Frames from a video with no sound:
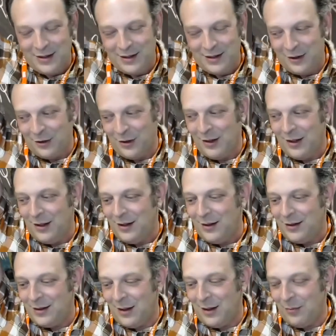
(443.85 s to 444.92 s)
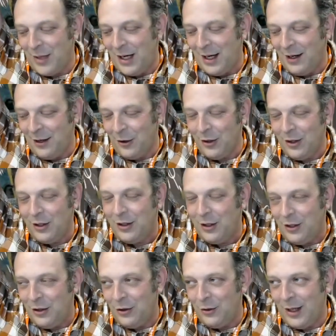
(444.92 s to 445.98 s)
So somehow
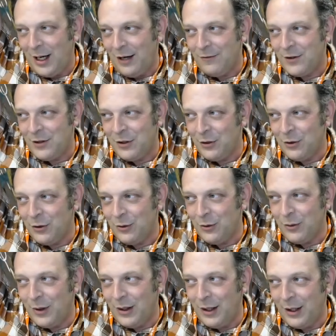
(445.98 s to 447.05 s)
you have to